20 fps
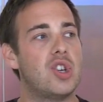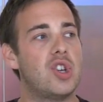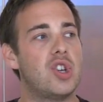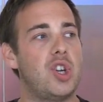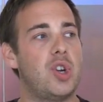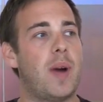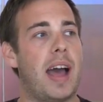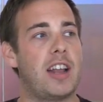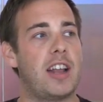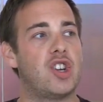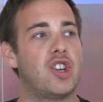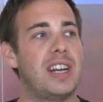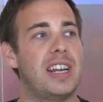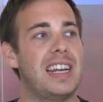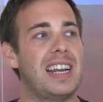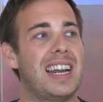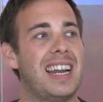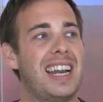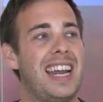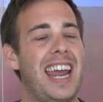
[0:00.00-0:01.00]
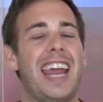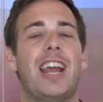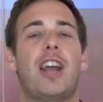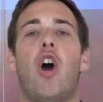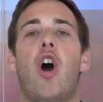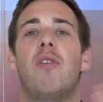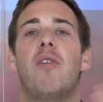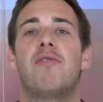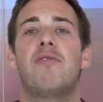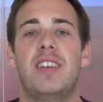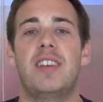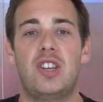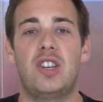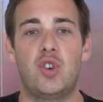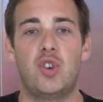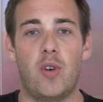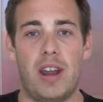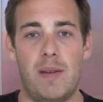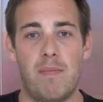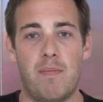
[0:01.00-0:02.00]
actually kick off this
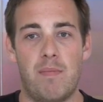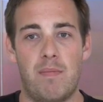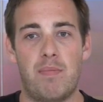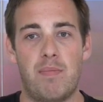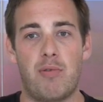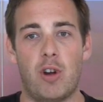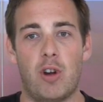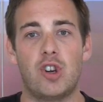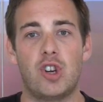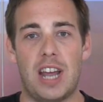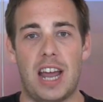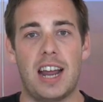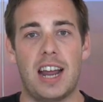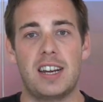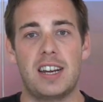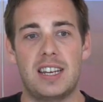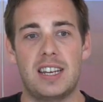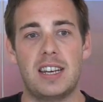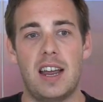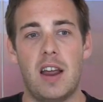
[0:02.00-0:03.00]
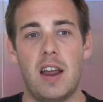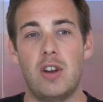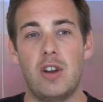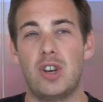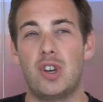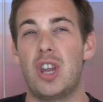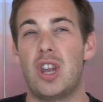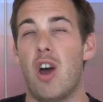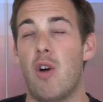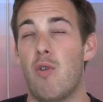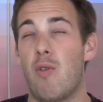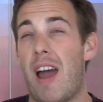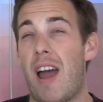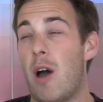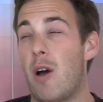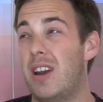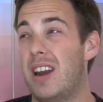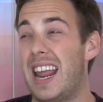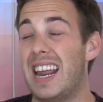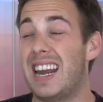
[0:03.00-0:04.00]
joint project
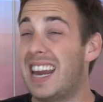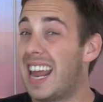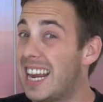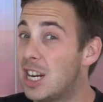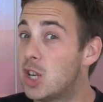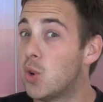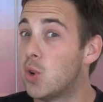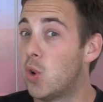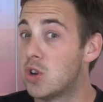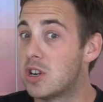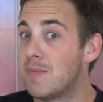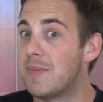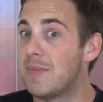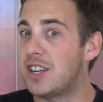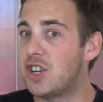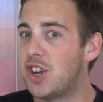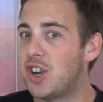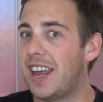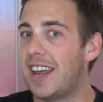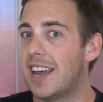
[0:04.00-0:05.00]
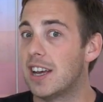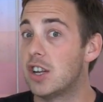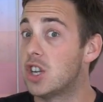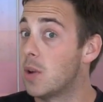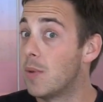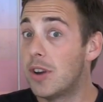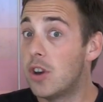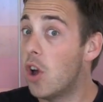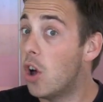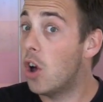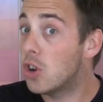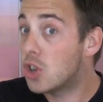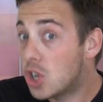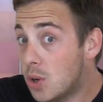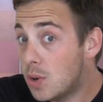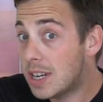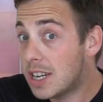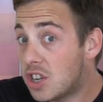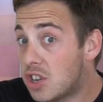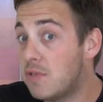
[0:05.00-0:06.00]
around late autumn this year, so not
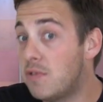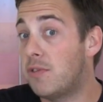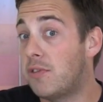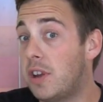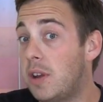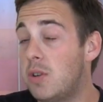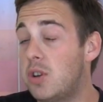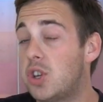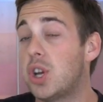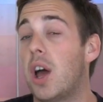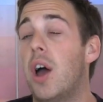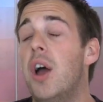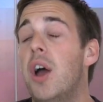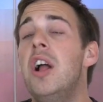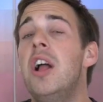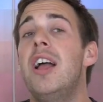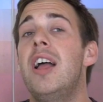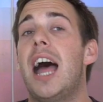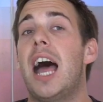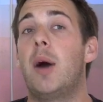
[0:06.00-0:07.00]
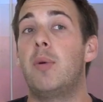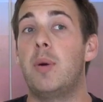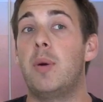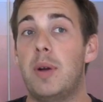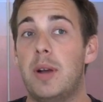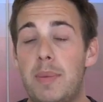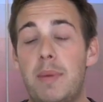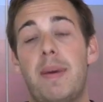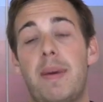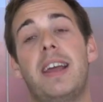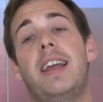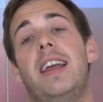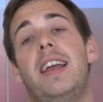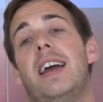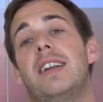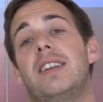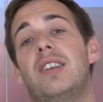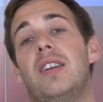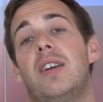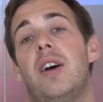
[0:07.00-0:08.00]
too distant future, and we will be making
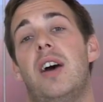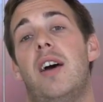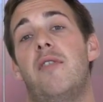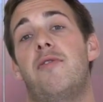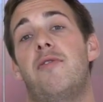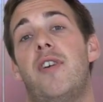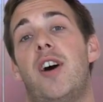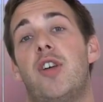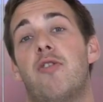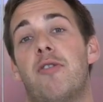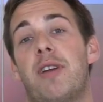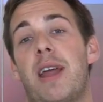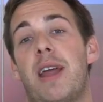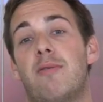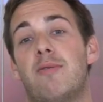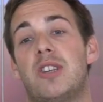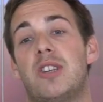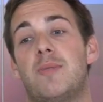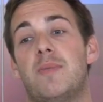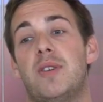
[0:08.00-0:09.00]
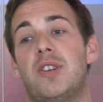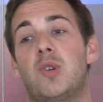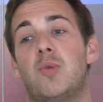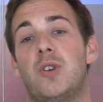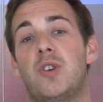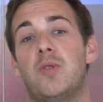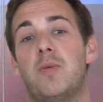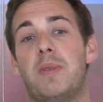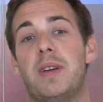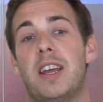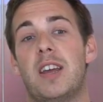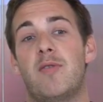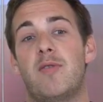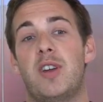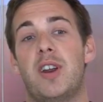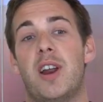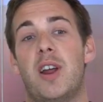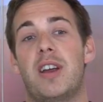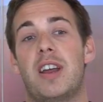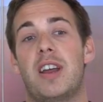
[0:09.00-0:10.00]
further announcements which will be
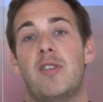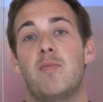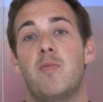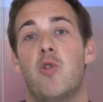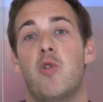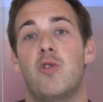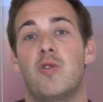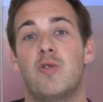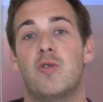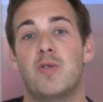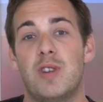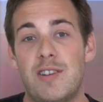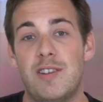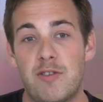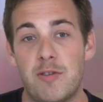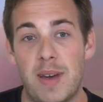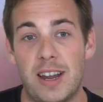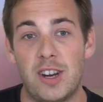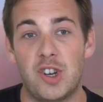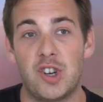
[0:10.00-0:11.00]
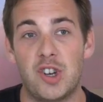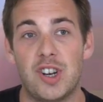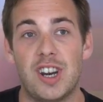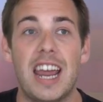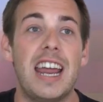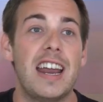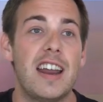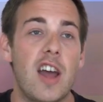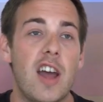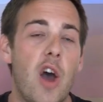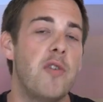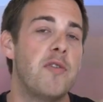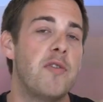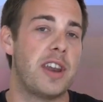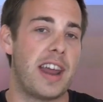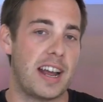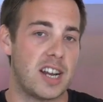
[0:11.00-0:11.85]
giving more information over the